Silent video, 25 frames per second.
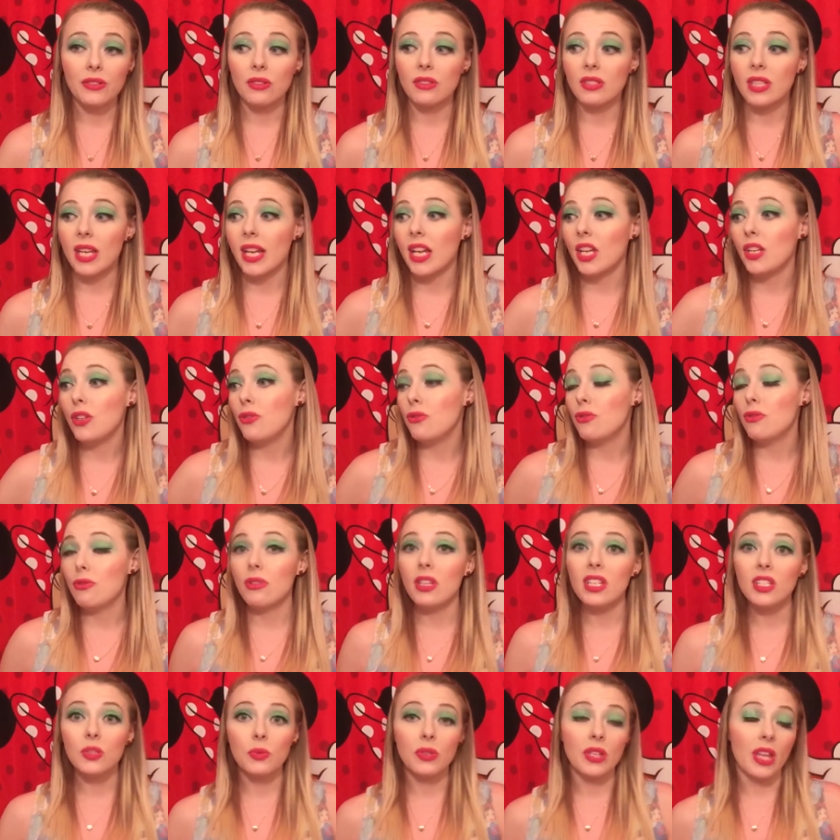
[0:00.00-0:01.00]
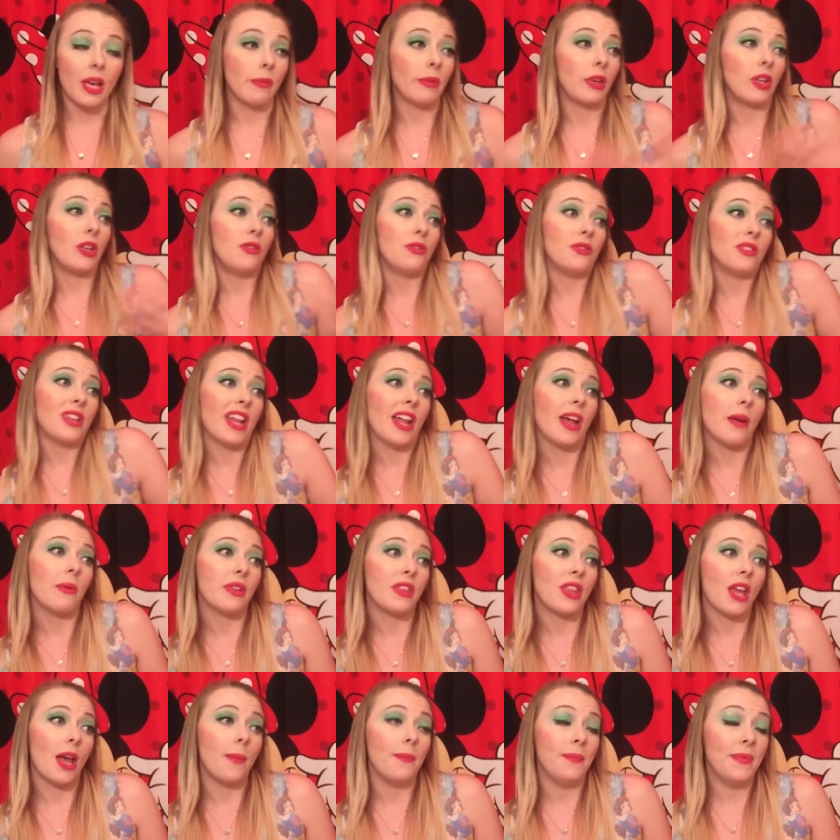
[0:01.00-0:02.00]
will say, Can you do this with them? Can you do that
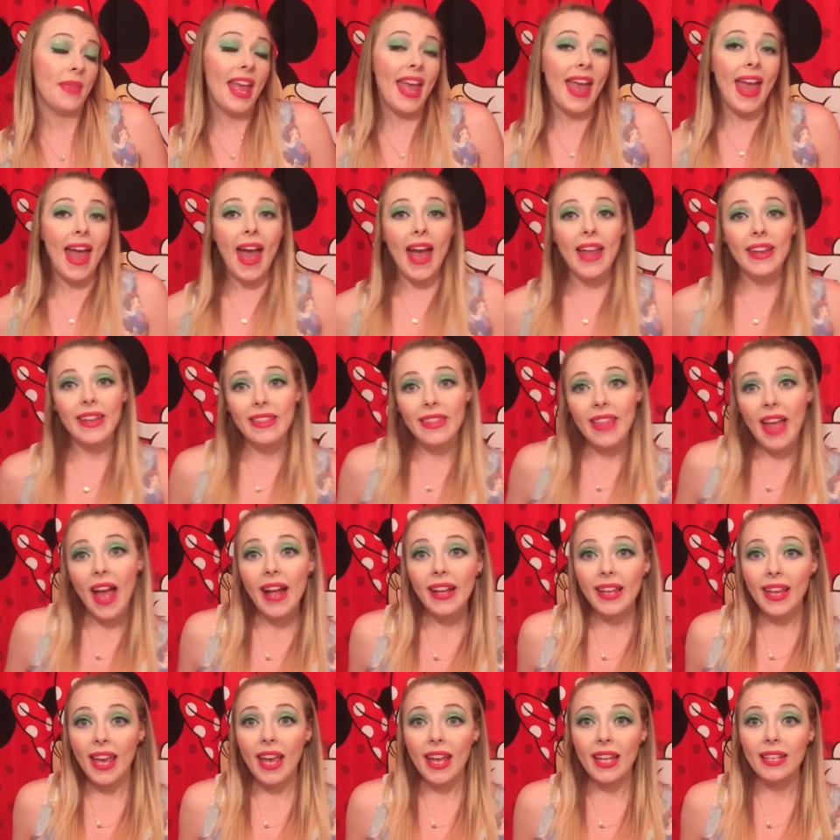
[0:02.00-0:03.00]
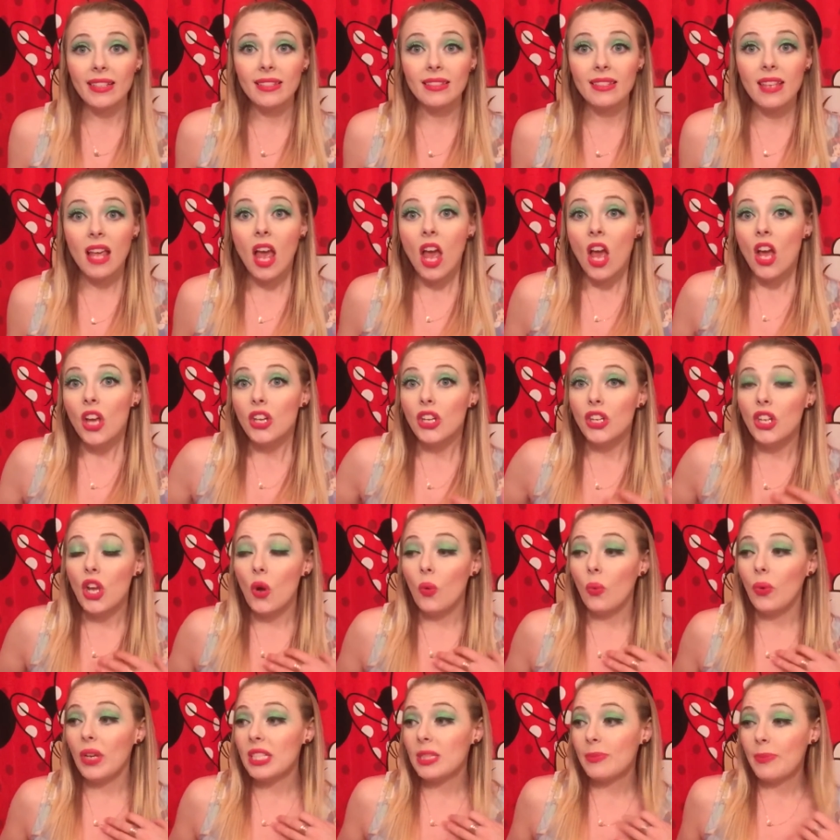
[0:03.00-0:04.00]
with them? And in that case, you know,
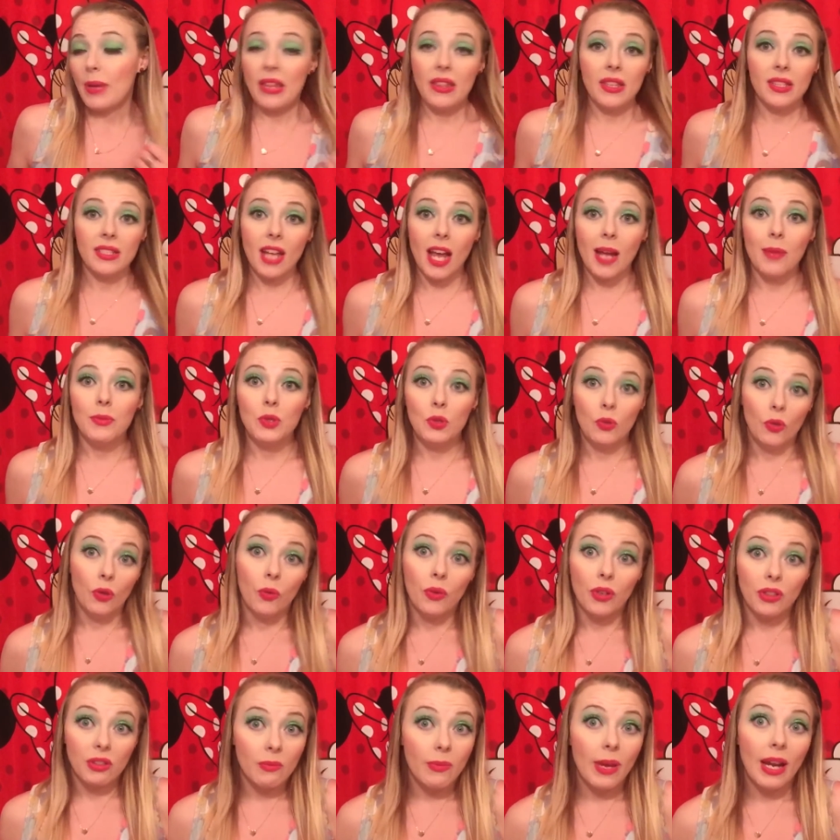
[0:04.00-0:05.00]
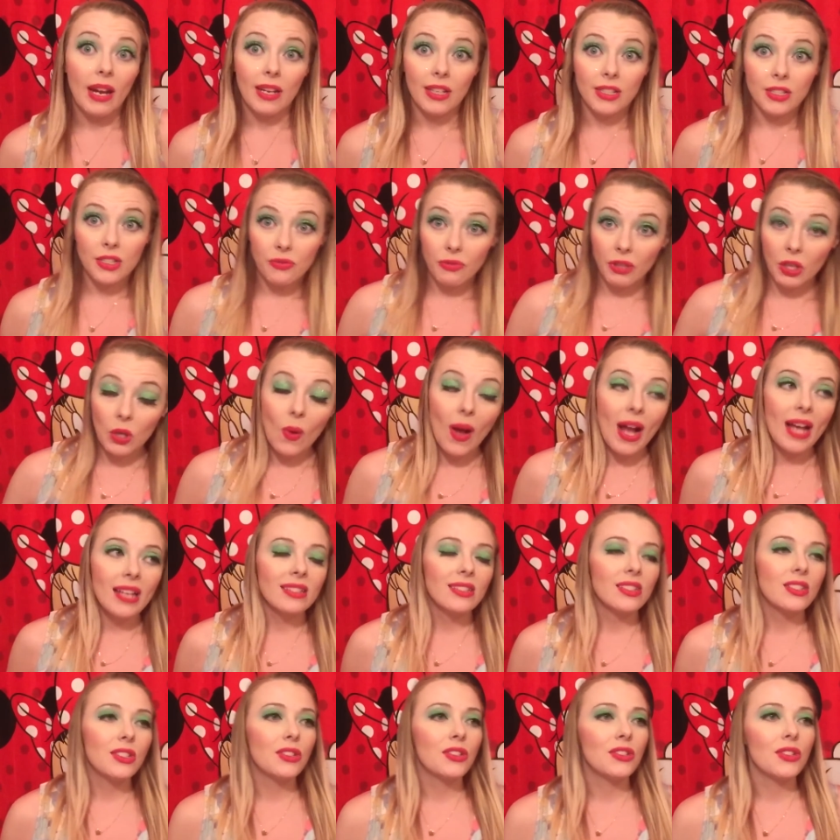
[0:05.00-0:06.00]
we spend the time doing what the parents
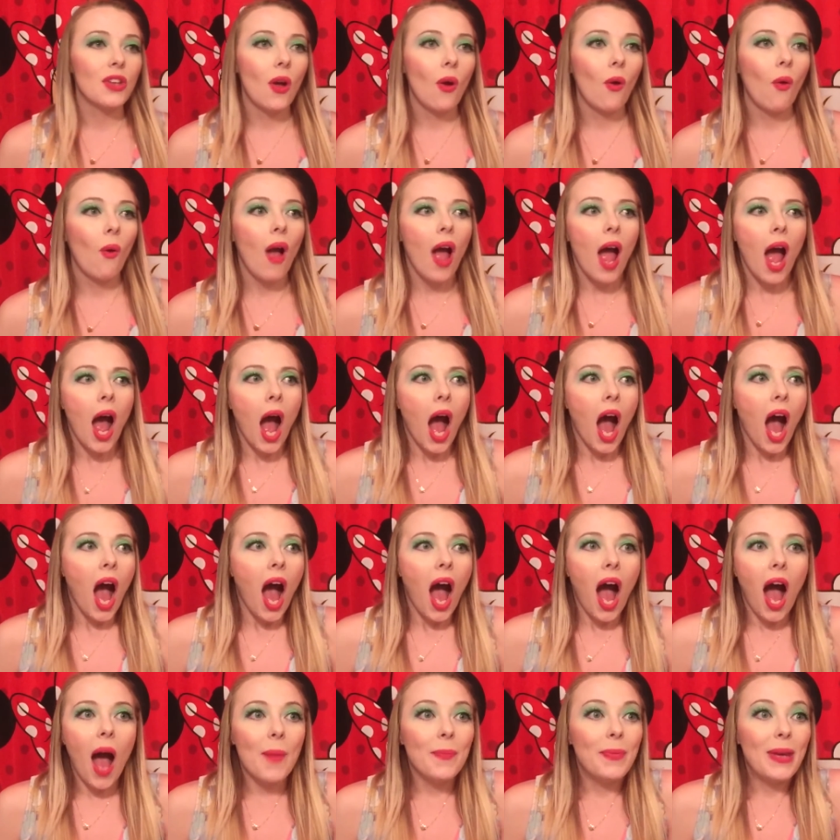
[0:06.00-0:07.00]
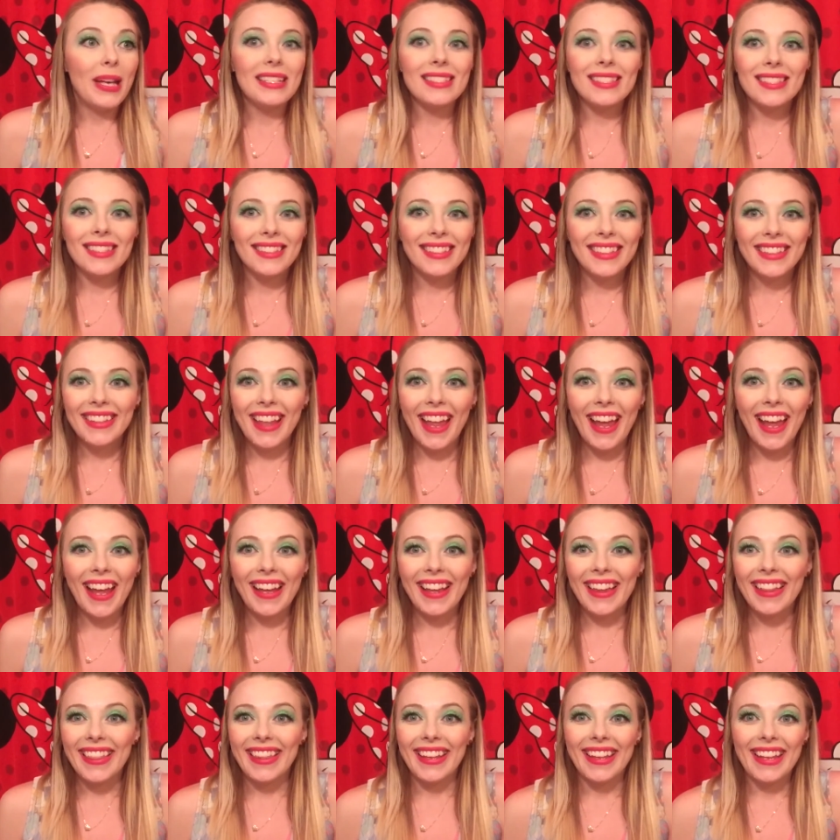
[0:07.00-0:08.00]
request. So basically,
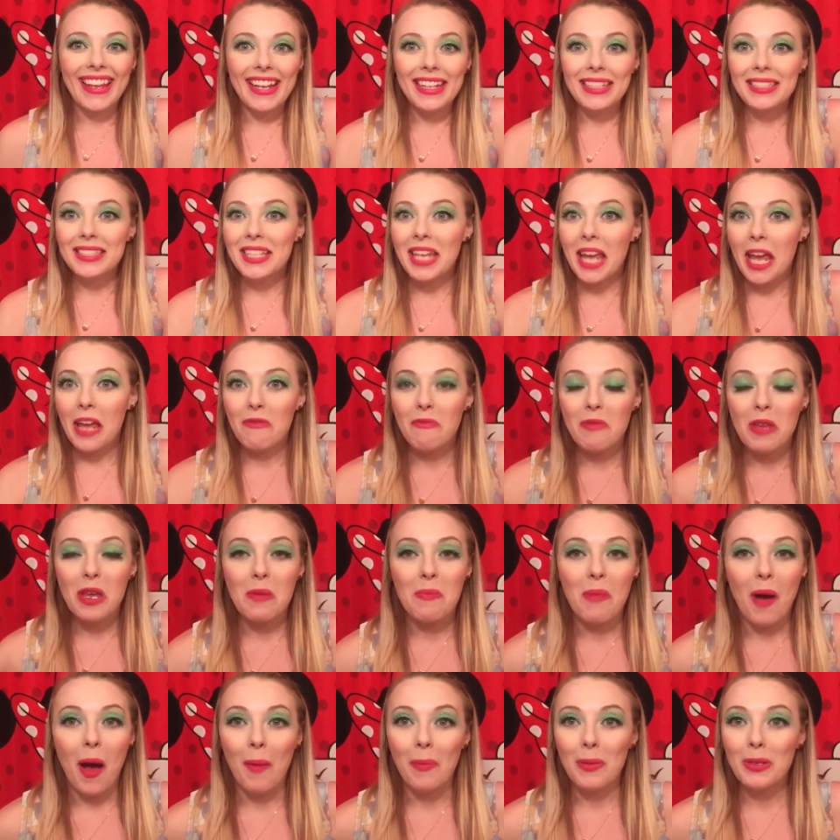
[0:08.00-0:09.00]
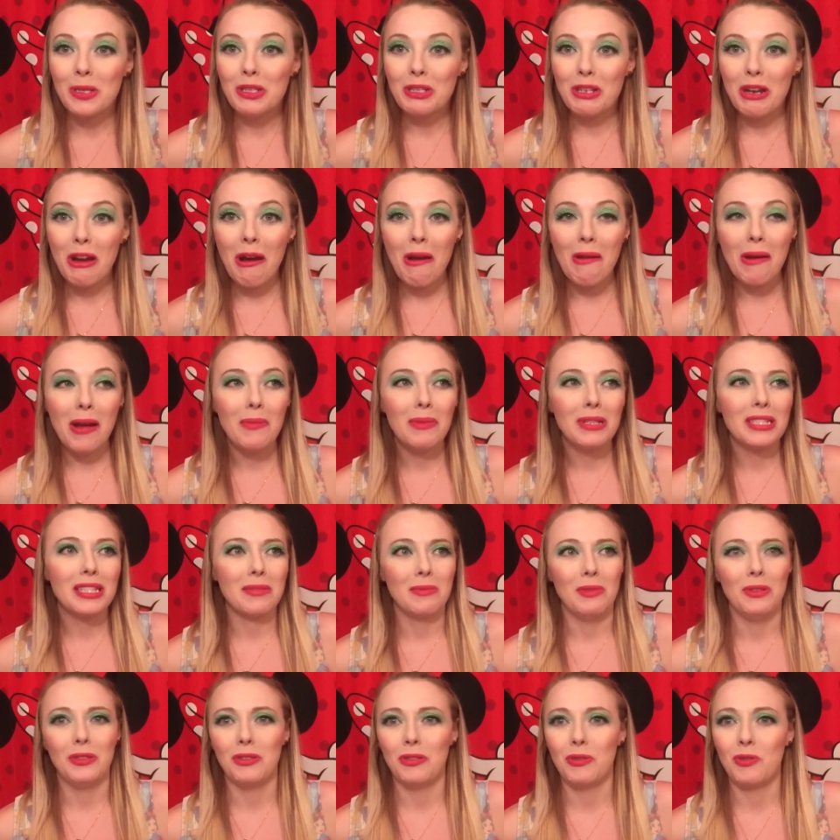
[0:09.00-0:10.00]
like, the kids gave me a puppet show. It was
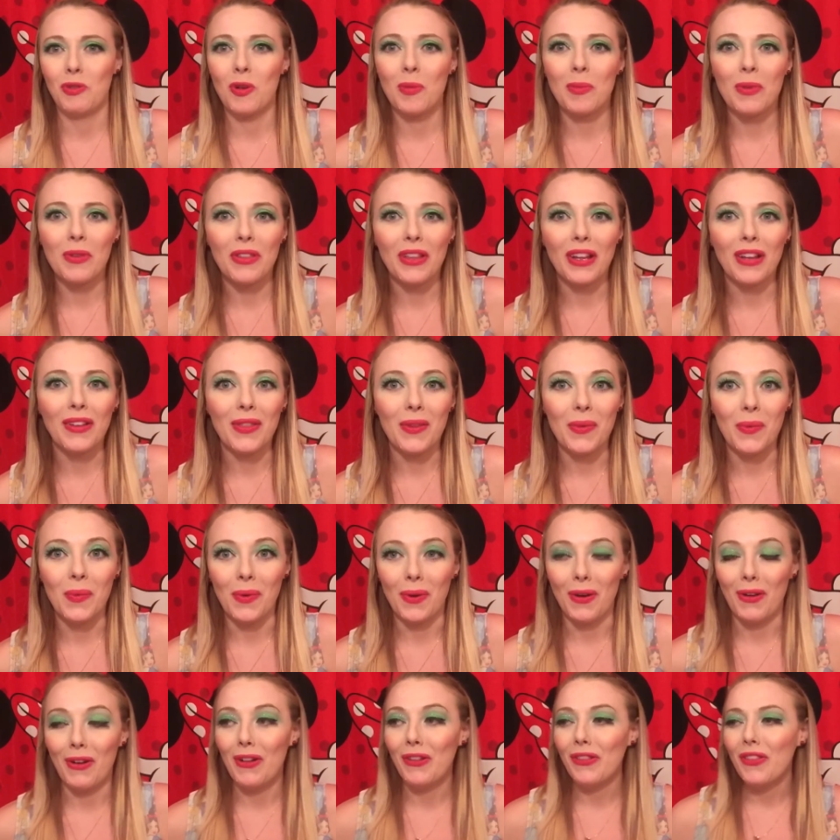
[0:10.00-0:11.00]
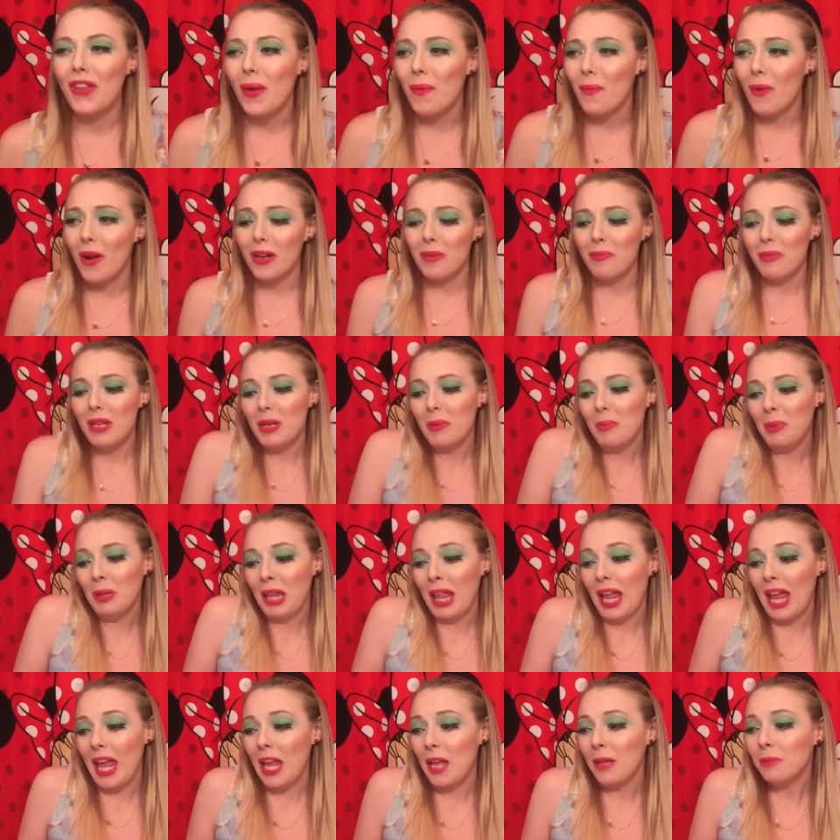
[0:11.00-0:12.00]
the most adorable thing in the world. They wanted me to
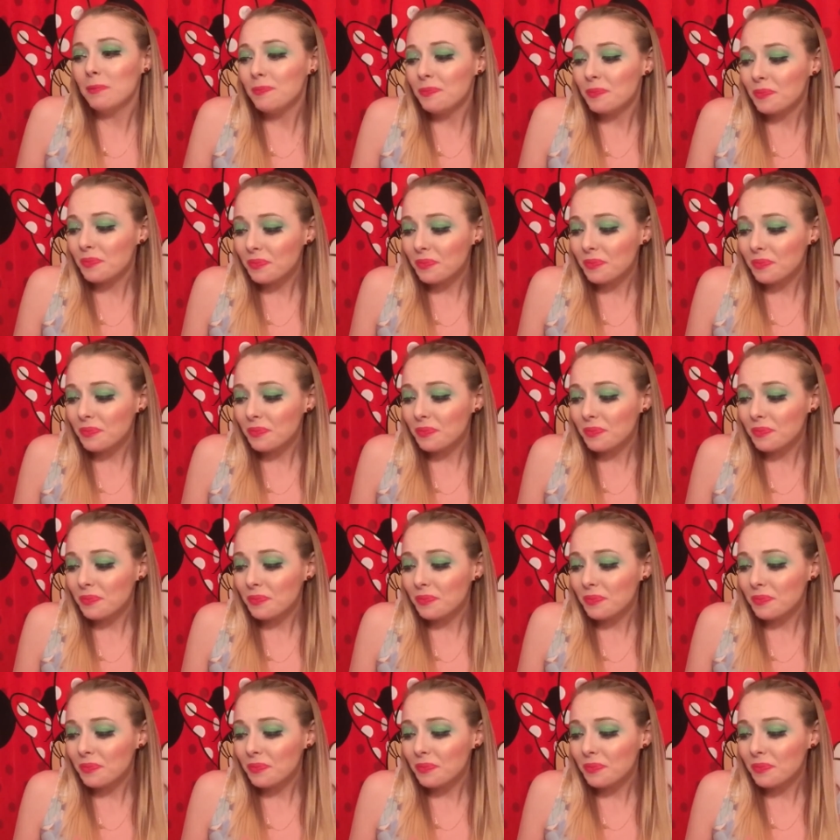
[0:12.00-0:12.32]
play